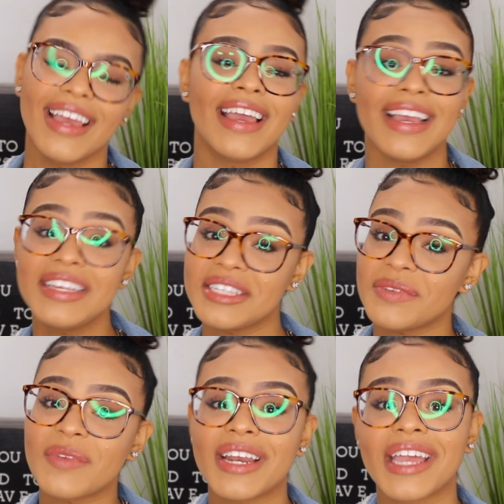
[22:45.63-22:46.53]
He's
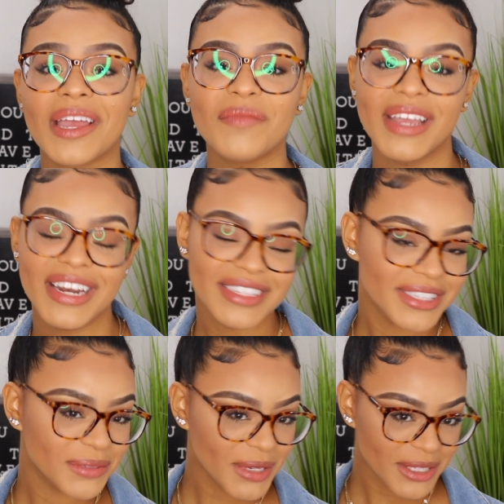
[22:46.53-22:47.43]
Dominican, but he
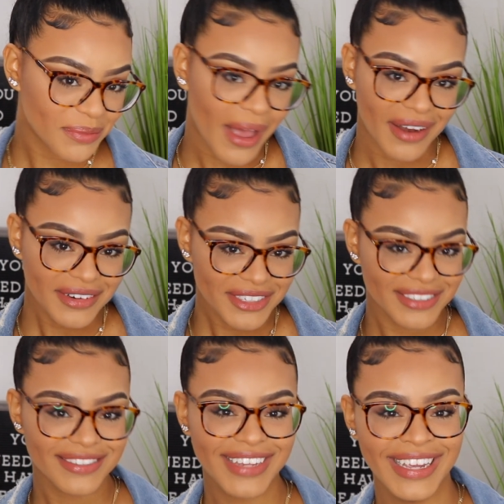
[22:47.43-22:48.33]
doesn't speak Spanish.
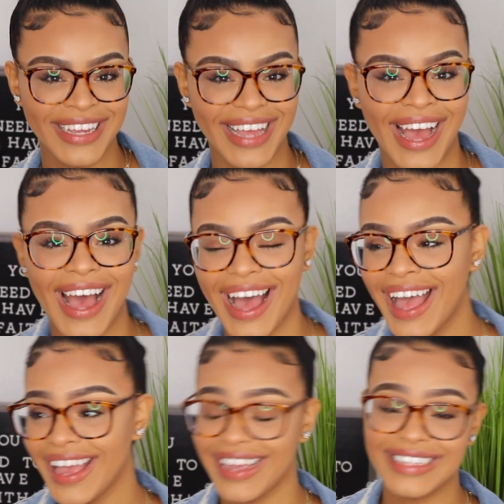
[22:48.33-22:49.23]

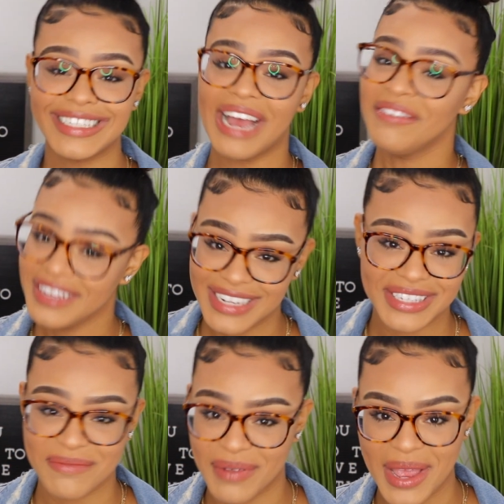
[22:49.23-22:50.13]
He definitely
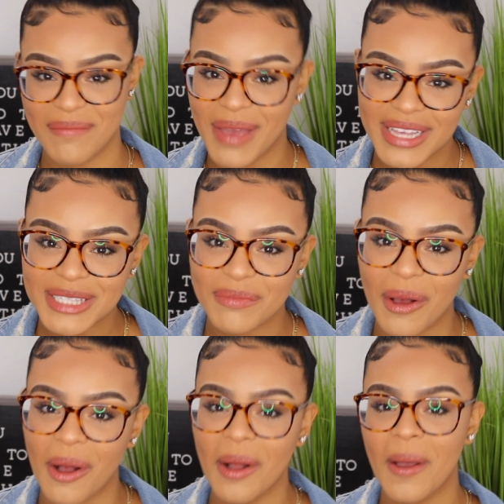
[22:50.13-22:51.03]
doesn't play
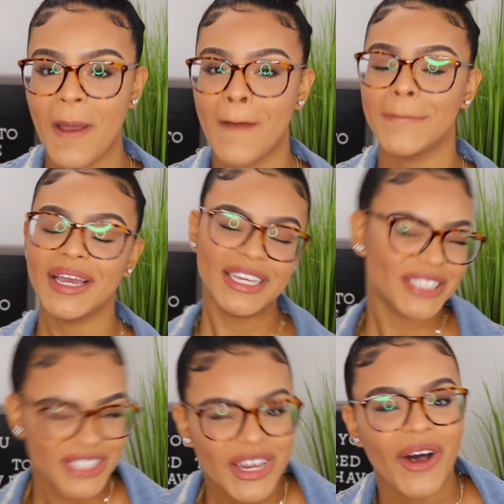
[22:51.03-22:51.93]
baseball, but
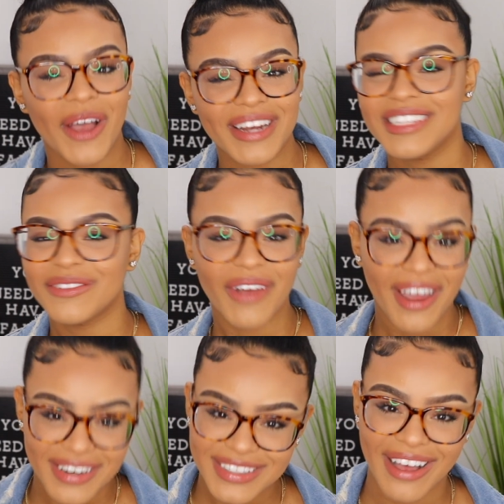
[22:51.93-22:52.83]
he's tall and he's
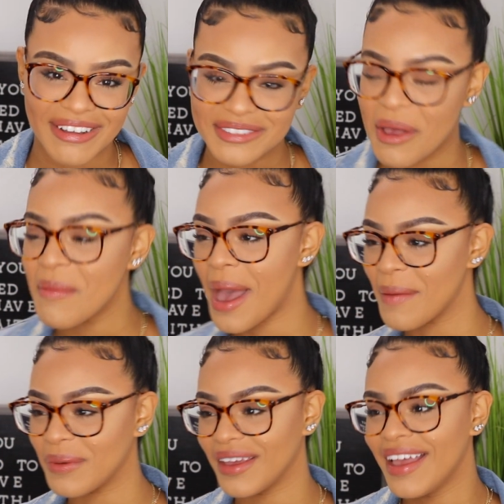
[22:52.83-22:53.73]
fine as hell, so I'm
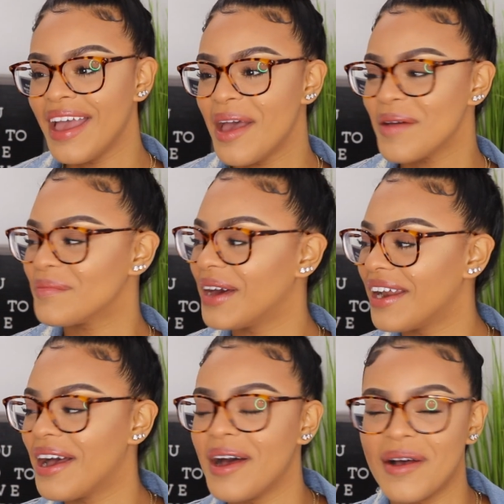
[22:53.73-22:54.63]
happy. But
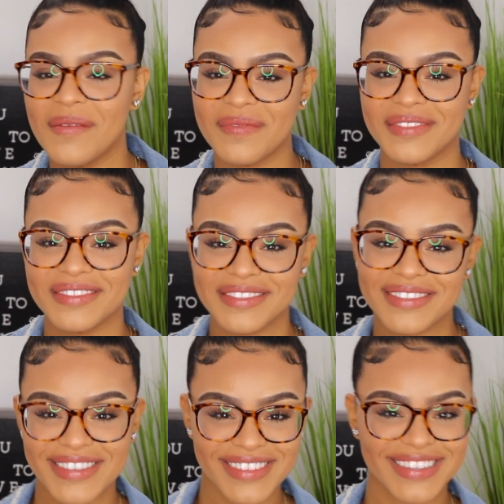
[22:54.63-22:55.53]

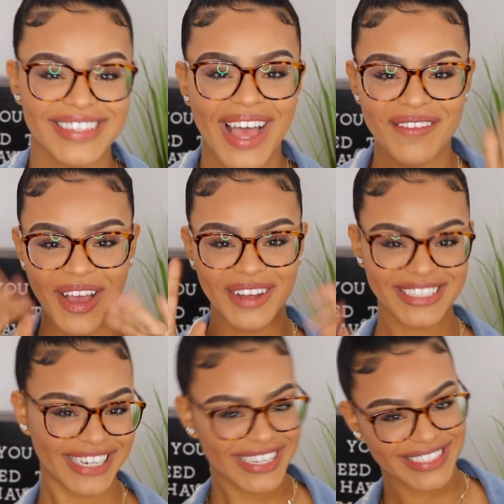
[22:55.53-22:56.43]
this got me all
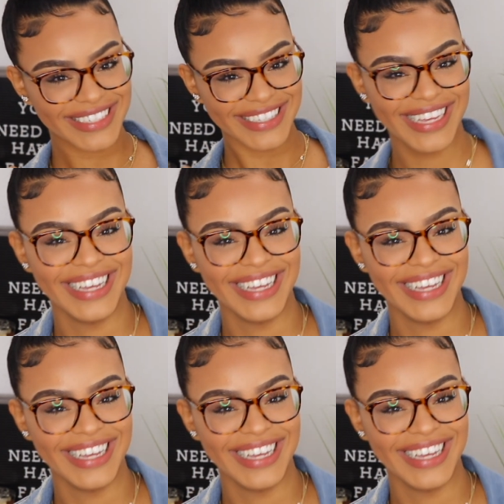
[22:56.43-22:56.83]
cheesy.